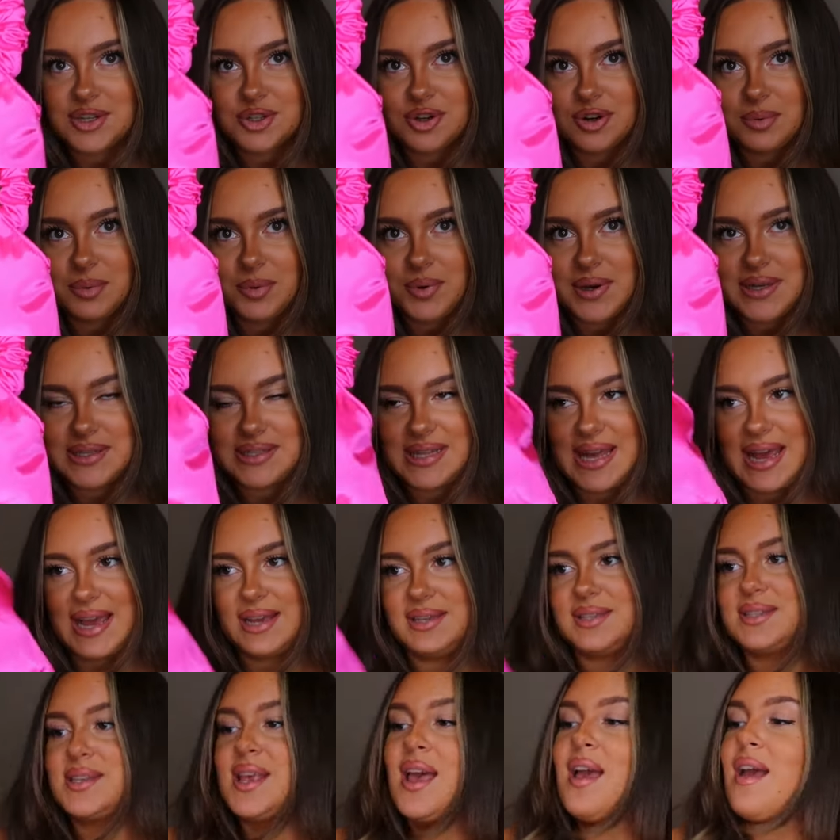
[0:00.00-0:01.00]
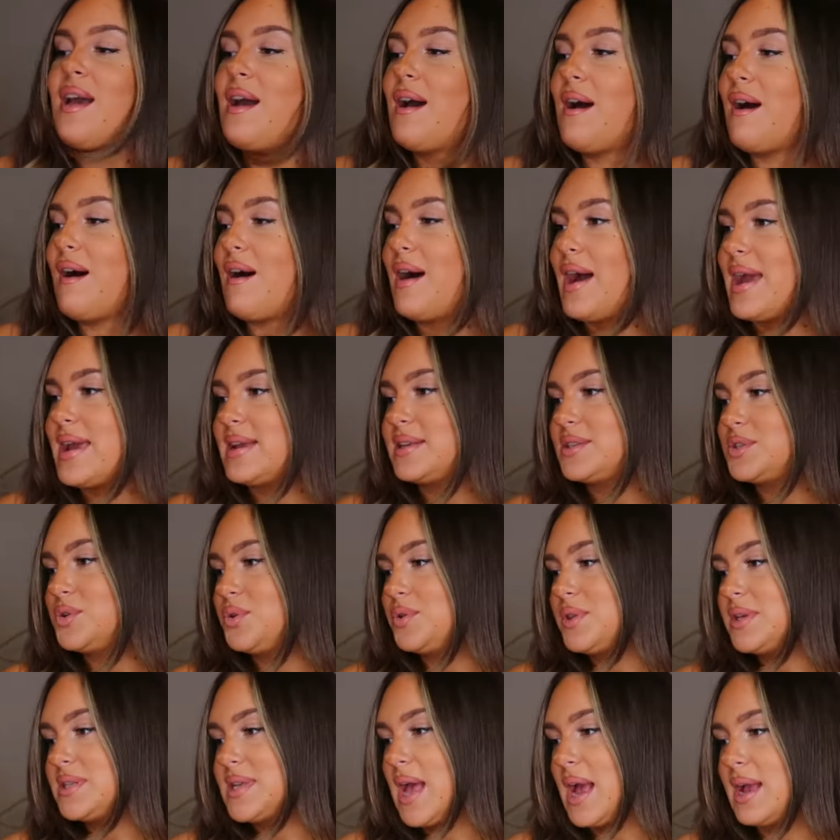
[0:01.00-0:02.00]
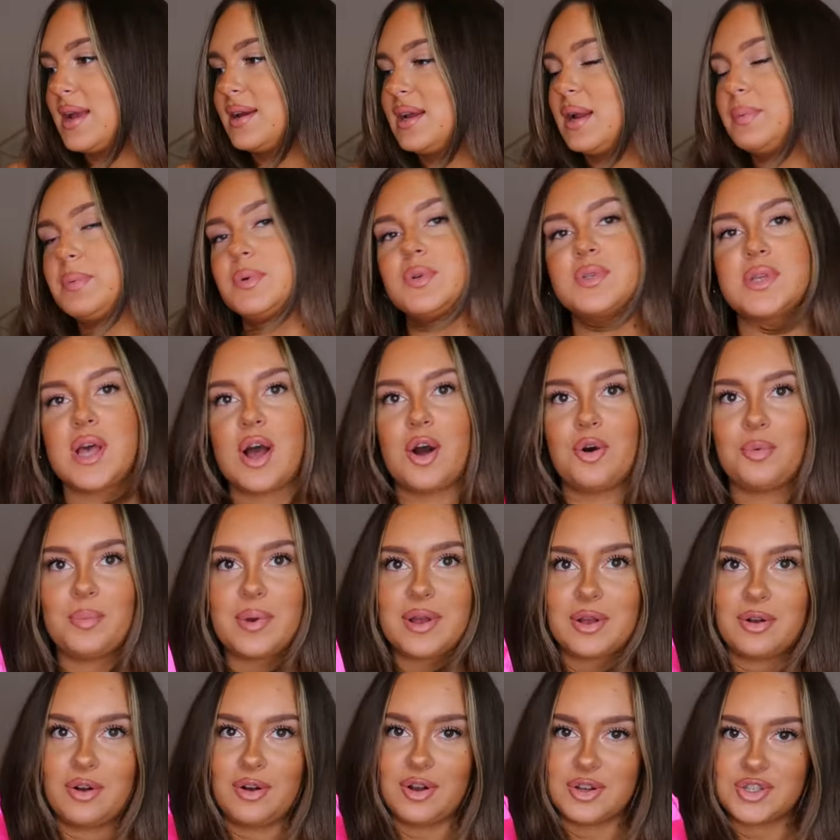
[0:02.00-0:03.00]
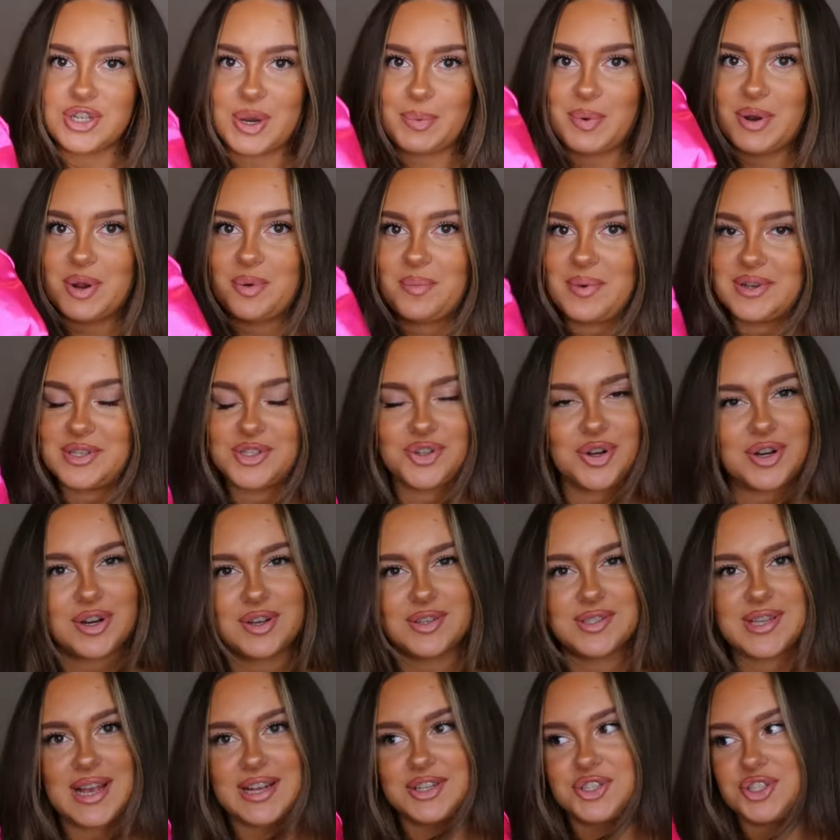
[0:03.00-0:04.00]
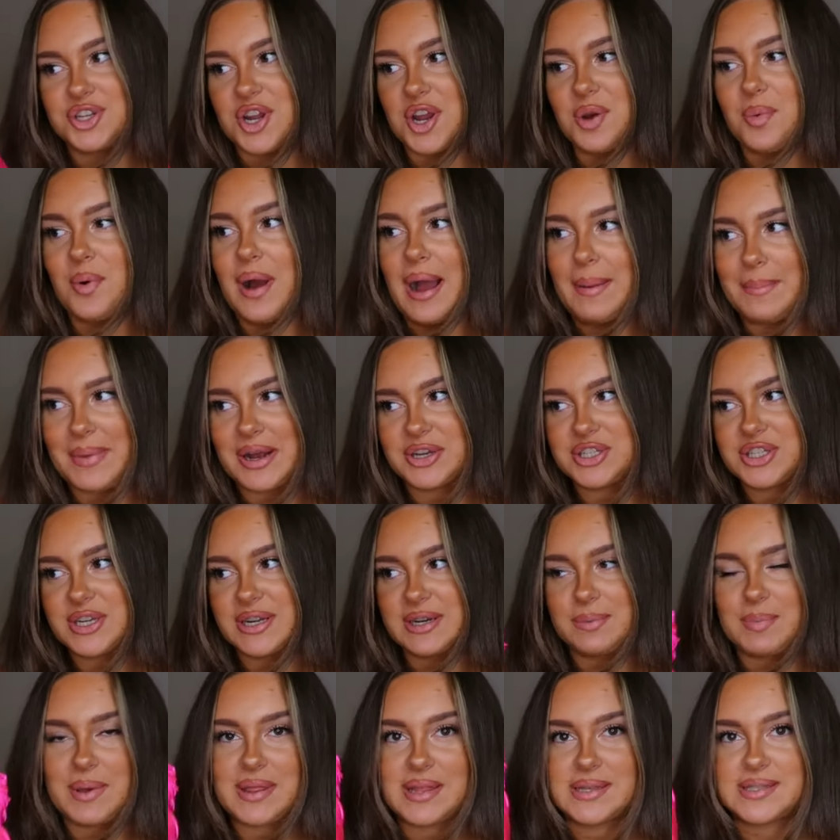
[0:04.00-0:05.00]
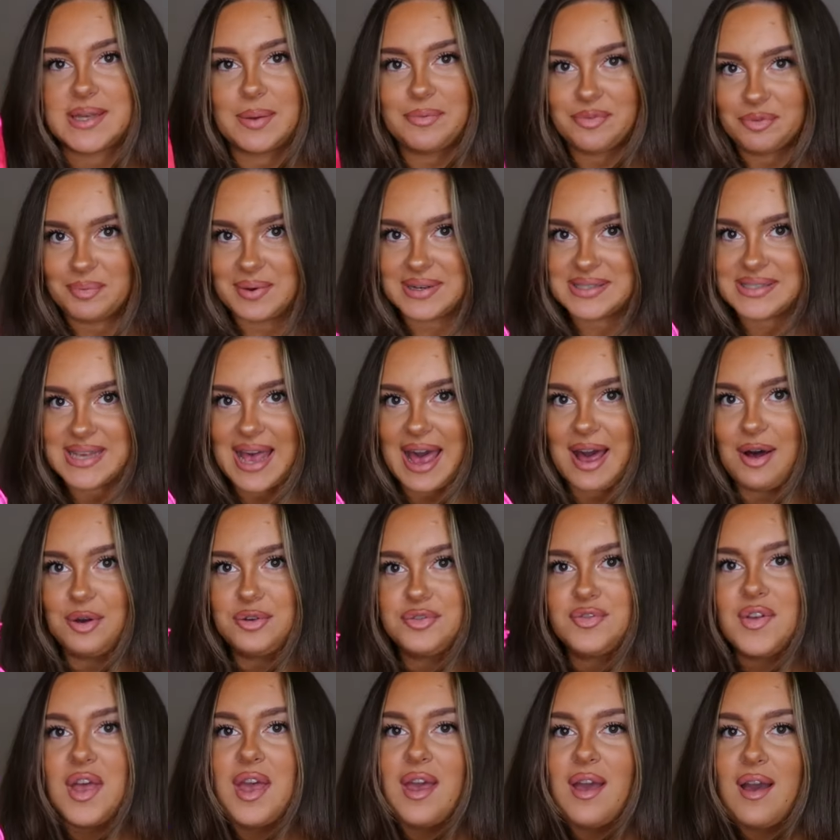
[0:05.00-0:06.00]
adorable is this? I saw this hanging up. I was like, oh my gosh. I put it on my store and I was like, do you know what? I'm actually going to pick this up for myself.